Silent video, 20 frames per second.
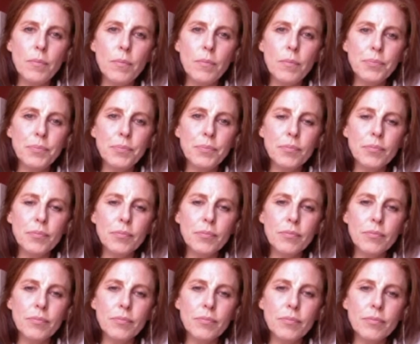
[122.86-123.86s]

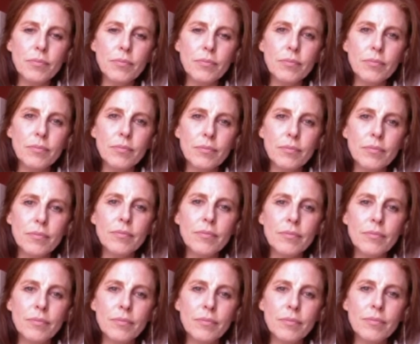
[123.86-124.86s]

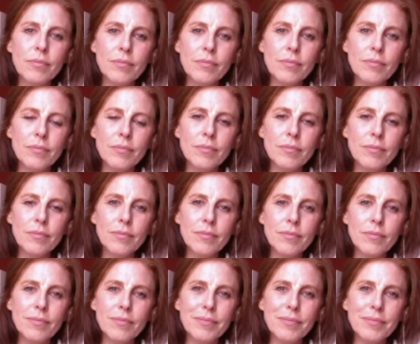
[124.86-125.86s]

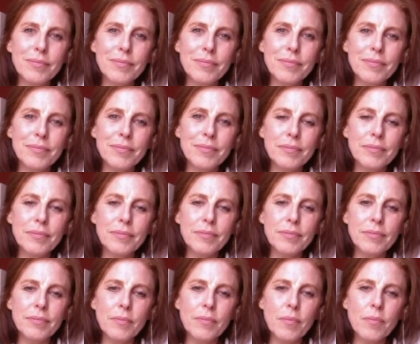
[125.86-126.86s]

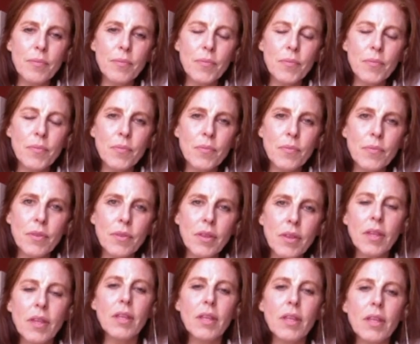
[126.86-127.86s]

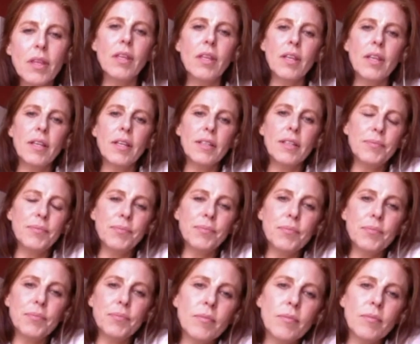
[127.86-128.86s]

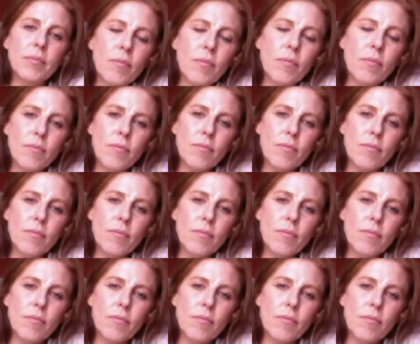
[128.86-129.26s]
This person isn't speaking.